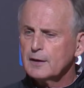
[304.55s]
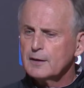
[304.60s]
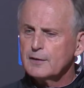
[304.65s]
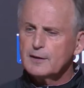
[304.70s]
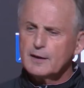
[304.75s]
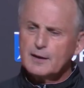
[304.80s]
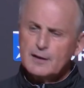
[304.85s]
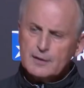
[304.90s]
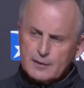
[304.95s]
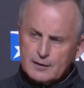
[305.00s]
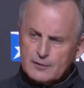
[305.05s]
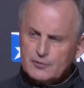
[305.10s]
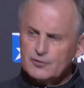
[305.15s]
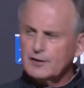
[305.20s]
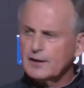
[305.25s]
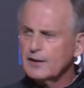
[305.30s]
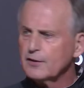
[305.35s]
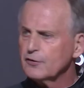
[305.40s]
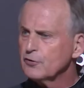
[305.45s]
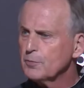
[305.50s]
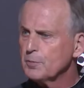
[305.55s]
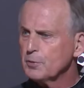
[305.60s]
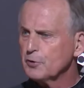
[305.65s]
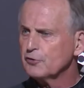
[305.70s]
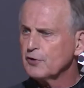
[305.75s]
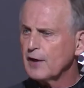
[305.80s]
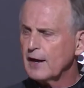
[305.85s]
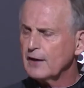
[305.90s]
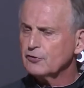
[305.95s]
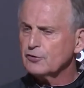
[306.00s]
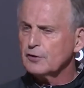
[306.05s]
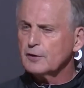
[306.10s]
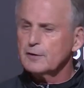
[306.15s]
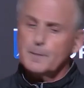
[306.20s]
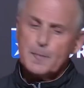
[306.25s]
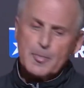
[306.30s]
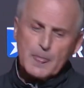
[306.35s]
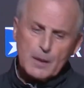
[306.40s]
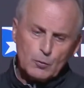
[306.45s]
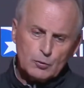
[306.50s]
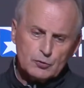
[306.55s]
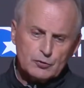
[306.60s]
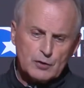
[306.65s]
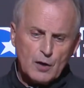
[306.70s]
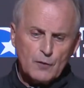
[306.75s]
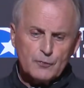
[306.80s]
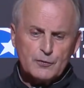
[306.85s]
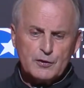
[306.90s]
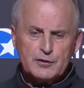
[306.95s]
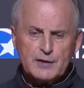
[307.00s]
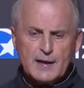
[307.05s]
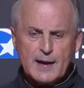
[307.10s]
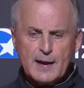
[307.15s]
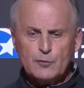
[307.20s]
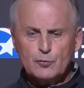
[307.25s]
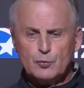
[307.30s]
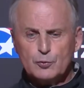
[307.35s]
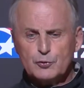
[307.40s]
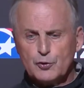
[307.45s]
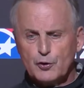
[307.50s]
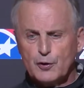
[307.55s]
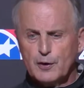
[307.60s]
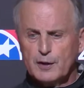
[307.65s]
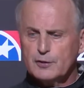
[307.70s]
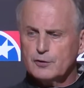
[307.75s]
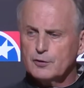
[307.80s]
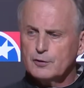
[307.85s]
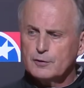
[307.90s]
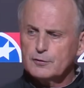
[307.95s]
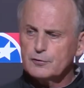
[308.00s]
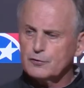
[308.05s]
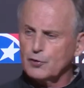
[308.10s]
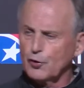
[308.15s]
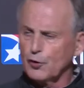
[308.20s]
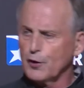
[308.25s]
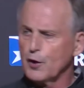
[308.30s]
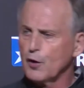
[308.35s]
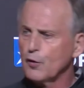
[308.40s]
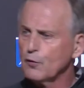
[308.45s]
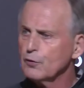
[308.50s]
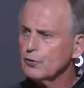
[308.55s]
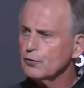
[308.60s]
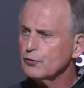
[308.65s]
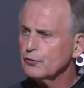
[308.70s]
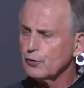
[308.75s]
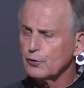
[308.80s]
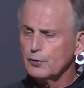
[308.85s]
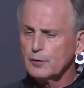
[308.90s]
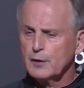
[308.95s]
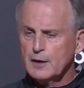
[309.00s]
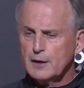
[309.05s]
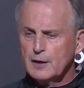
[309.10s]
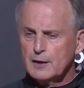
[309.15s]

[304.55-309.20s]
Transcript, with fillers: then it extends the possession, which oftentimes will turn into turnovers or